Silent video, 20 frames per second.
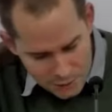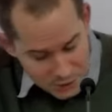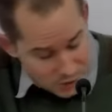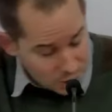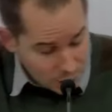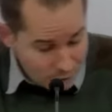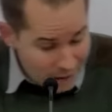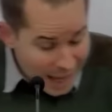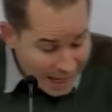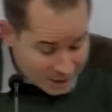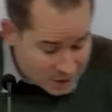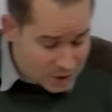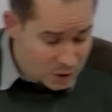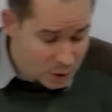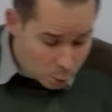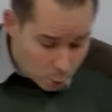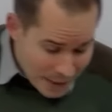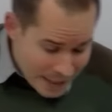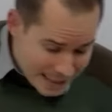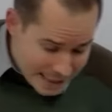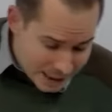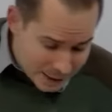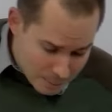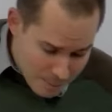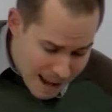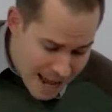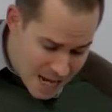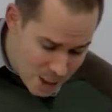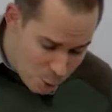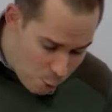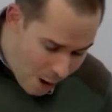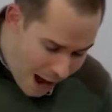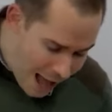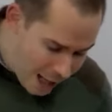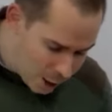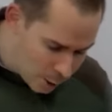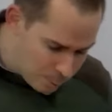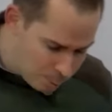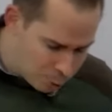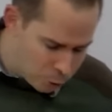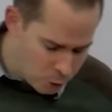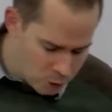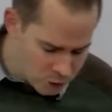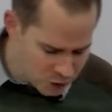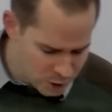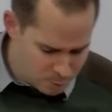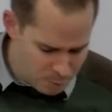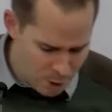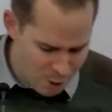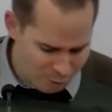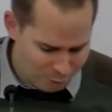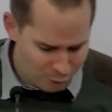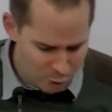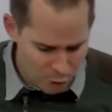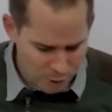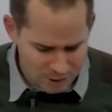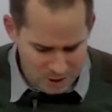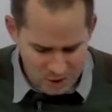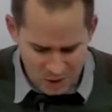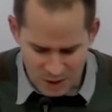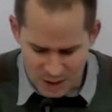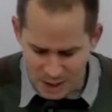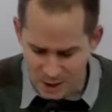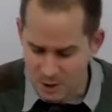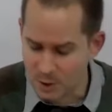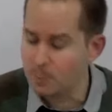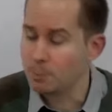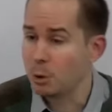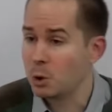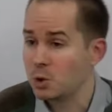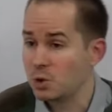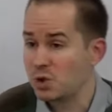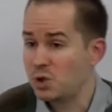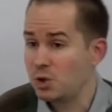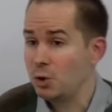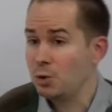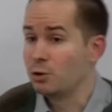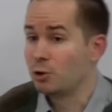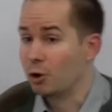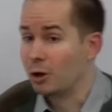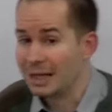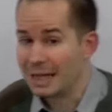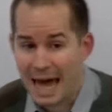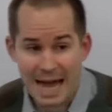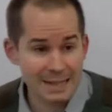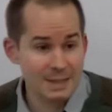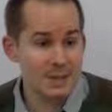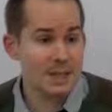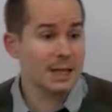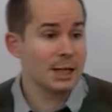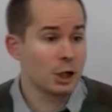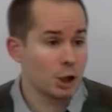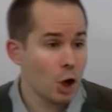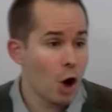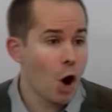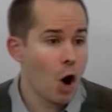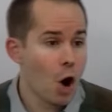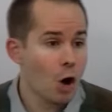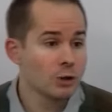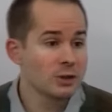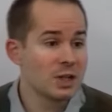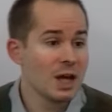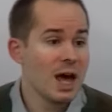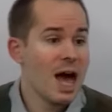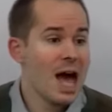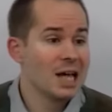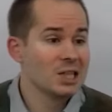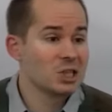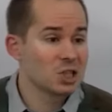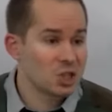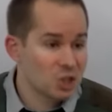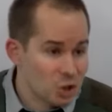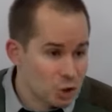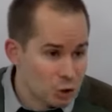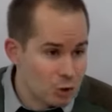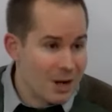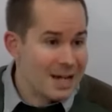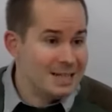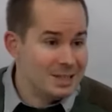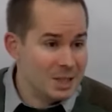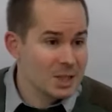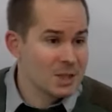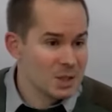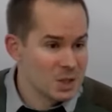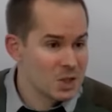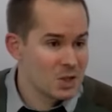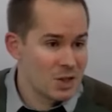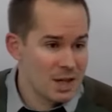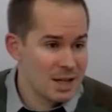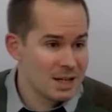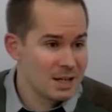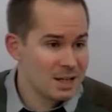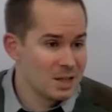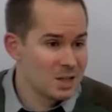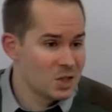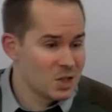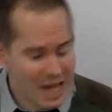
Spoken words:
So yes, the wicked may well prosper for a season, but sooner or later God straightens things